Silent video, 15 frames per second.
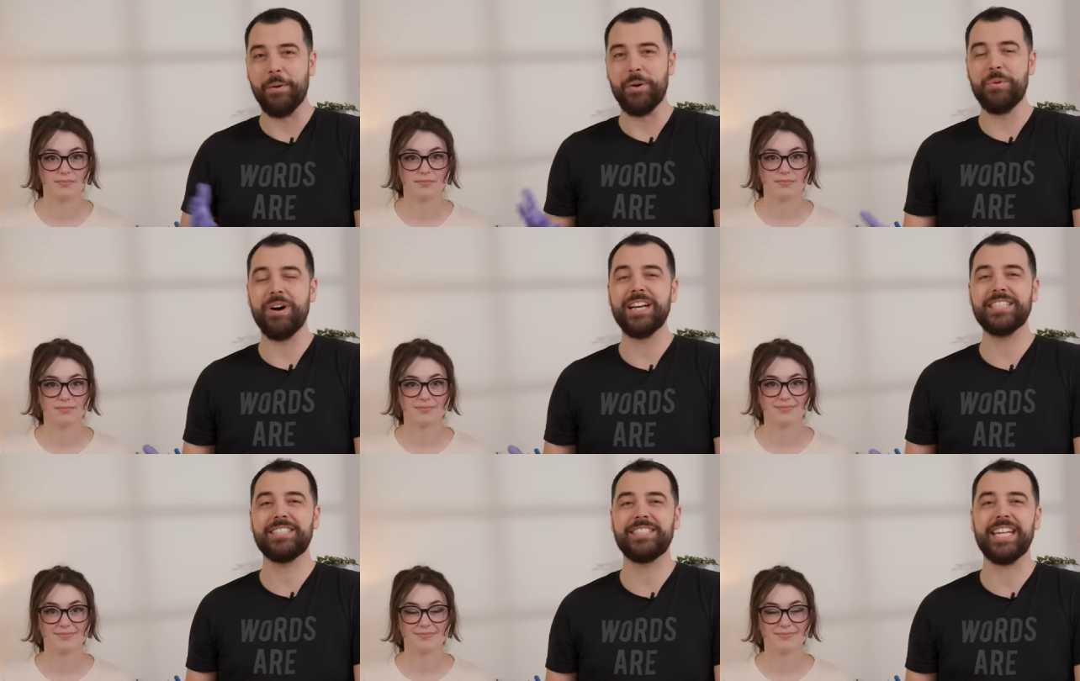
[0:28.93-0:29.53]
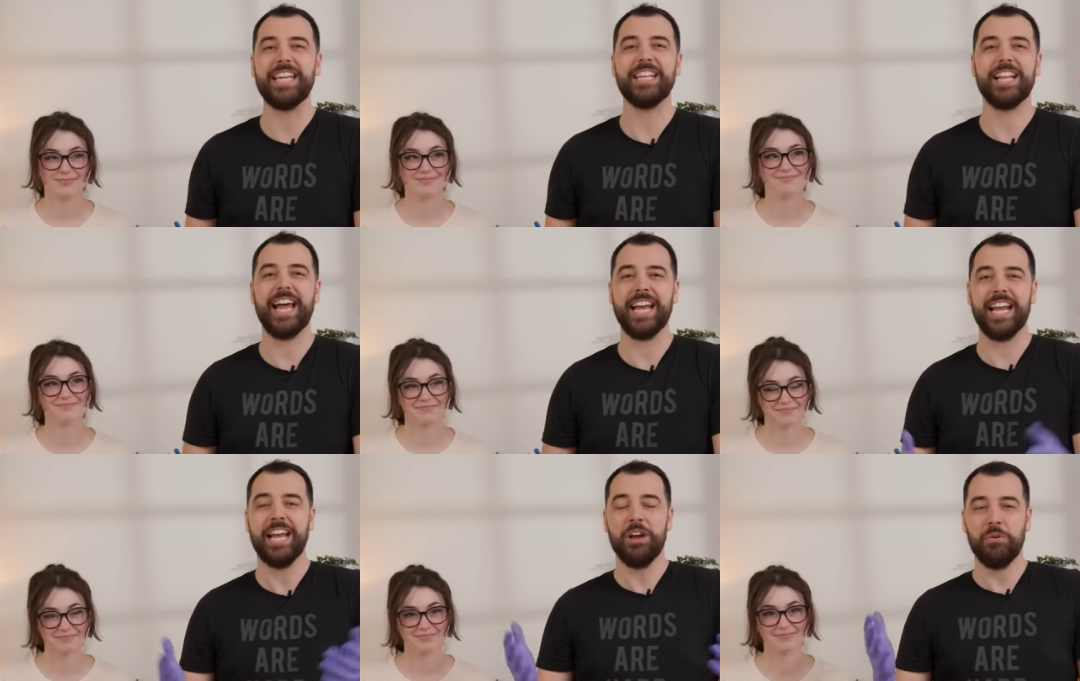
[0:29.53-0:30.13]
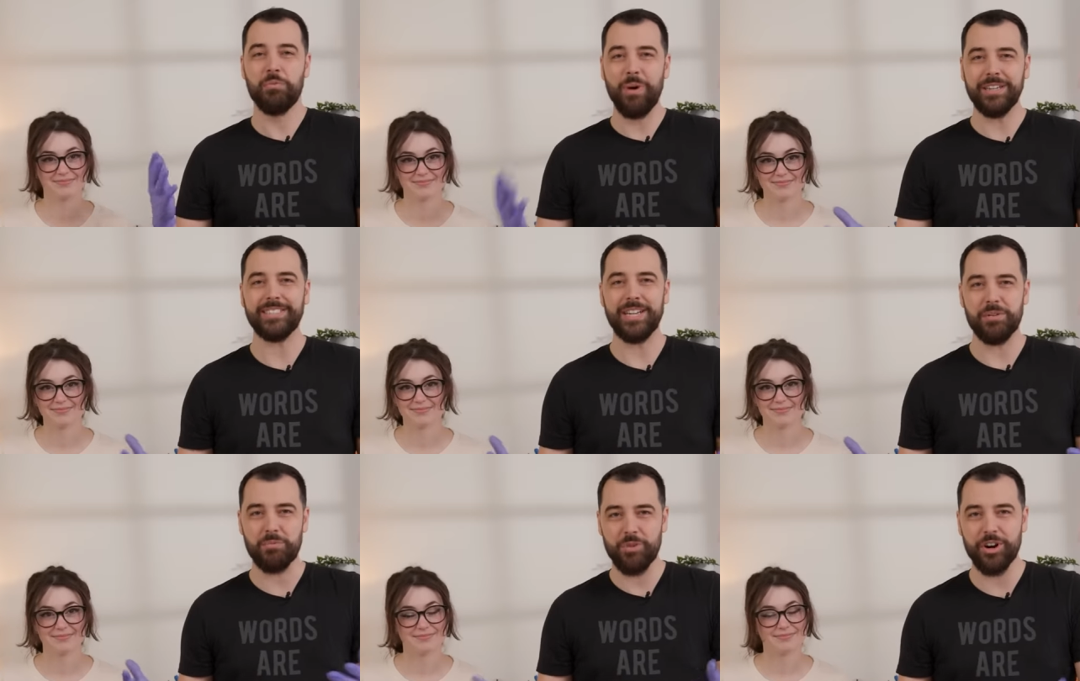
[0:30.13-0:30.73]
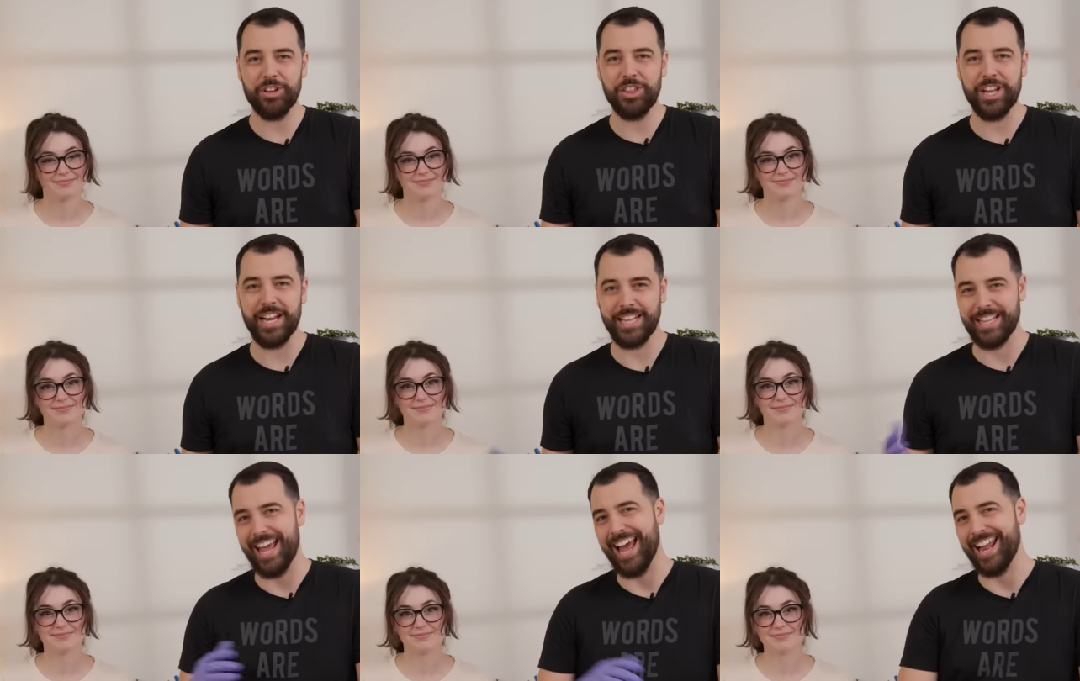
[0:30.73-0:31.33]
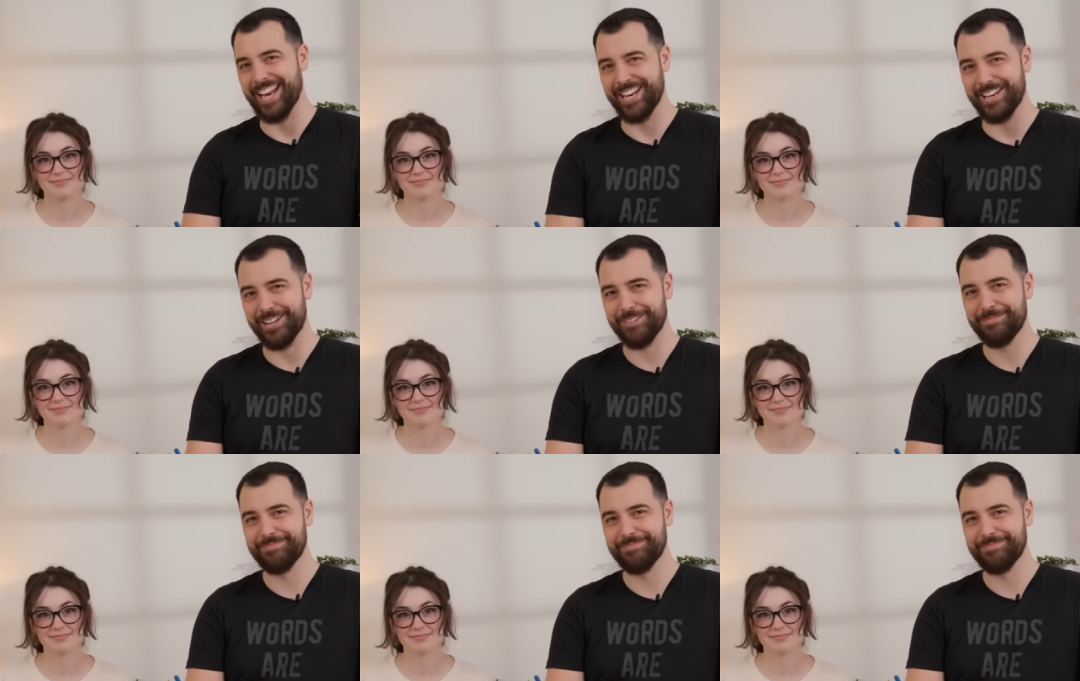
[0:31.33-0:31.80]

Speaker 1: we want to see, like, was it worth it in the end?